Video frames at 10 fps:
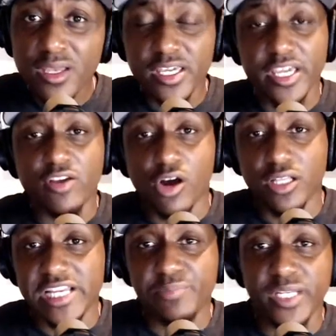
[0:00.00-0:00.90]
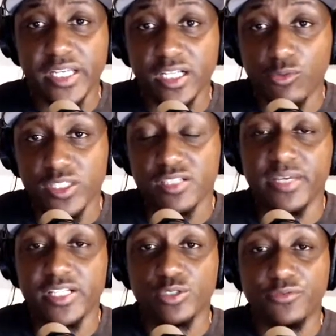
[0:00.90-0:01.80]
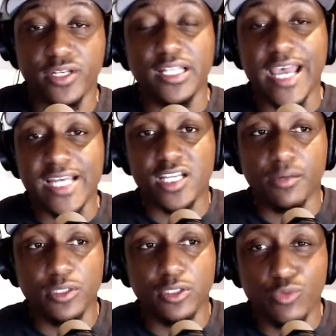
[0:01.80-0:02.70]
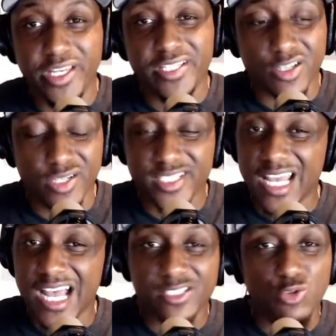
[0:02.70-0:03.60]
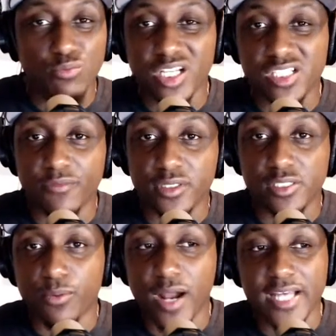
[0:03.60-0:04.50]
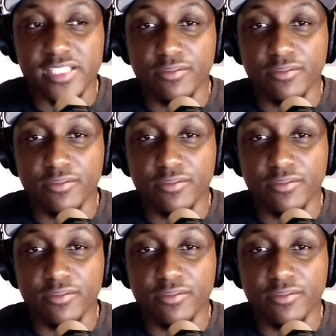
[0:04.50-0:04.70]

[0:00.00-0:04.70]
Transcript: Ken Crawley has been dealing with some injuries for the last couple of weeks, so it's not too much of a surprise to